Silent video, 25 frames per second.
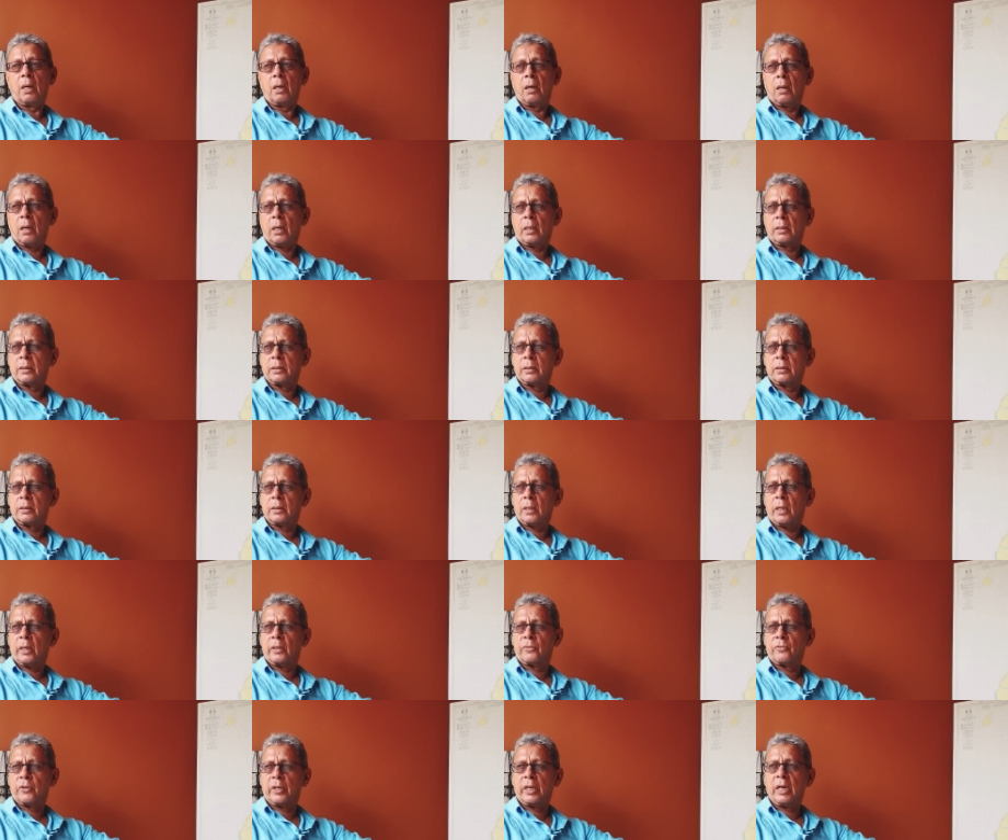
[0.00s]
on
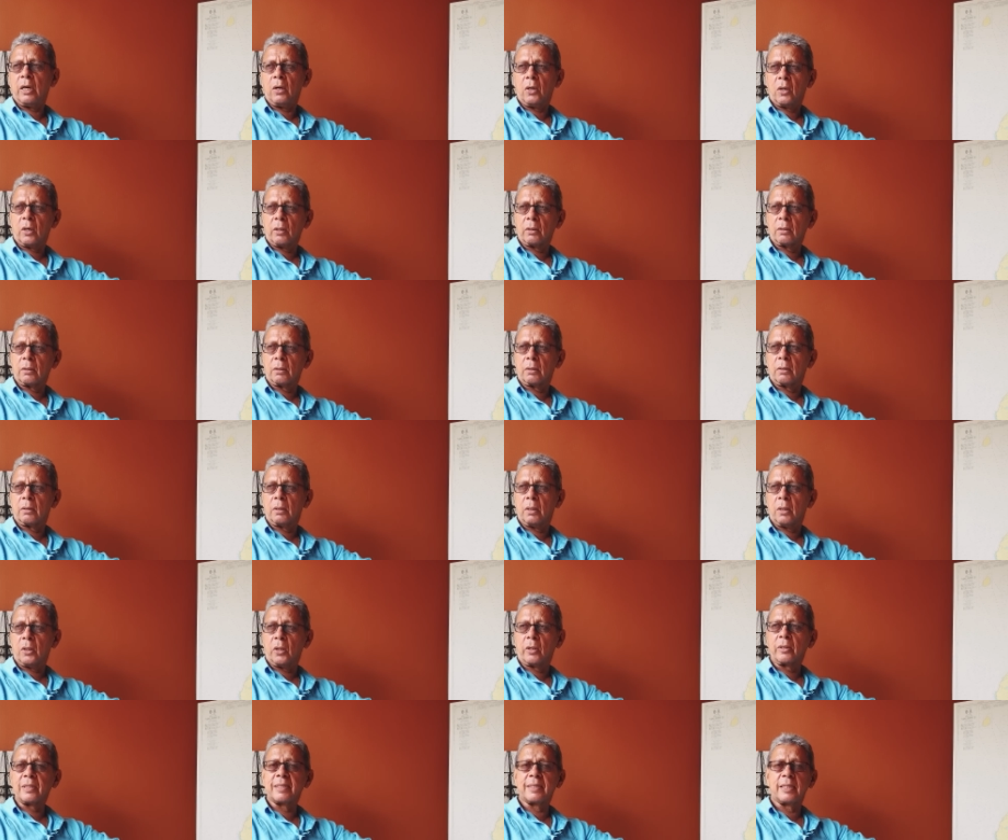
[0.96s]
very
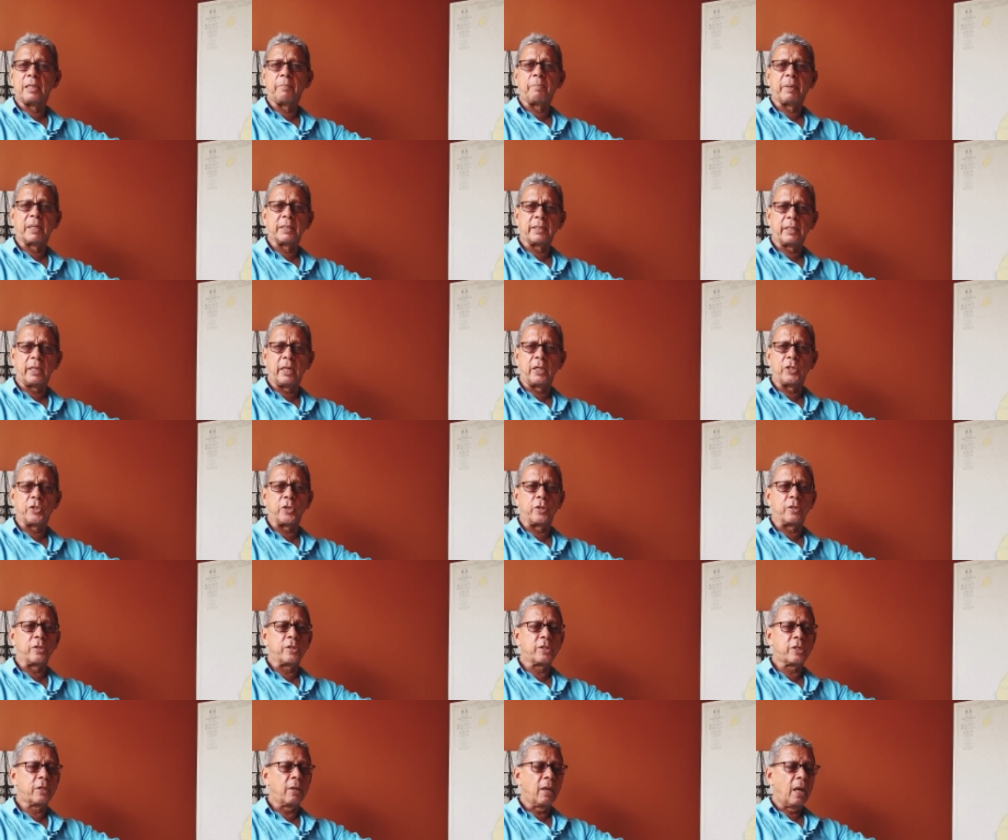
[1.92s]
long sea
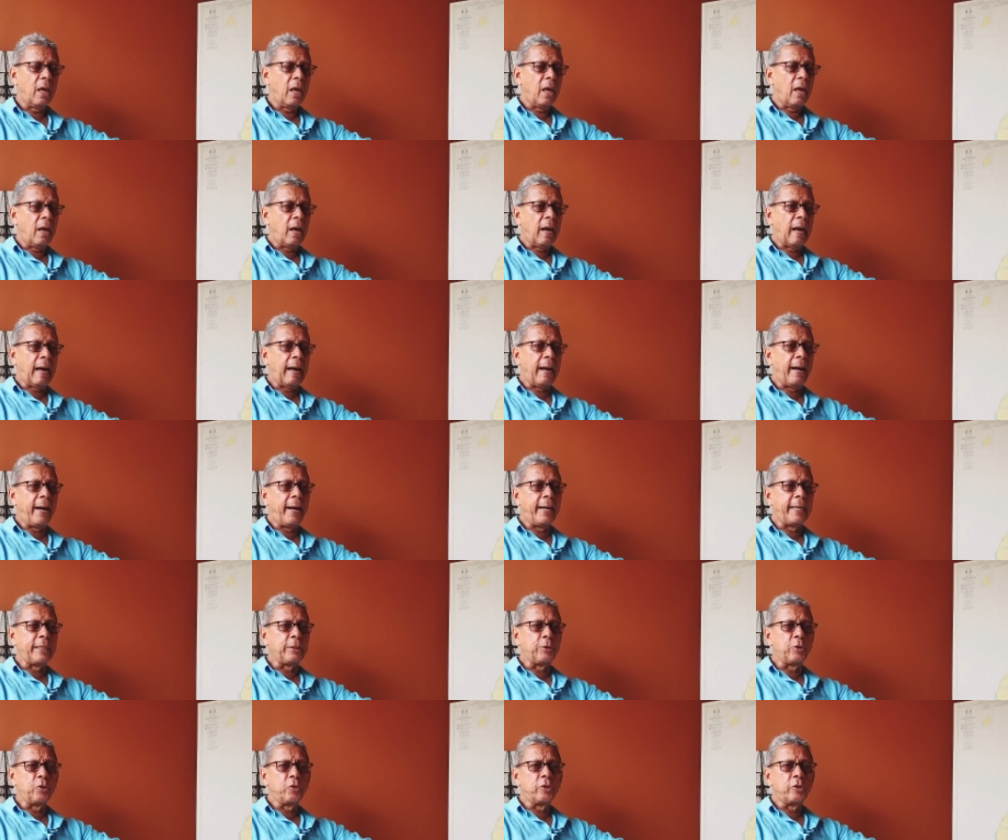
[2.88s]
passages. I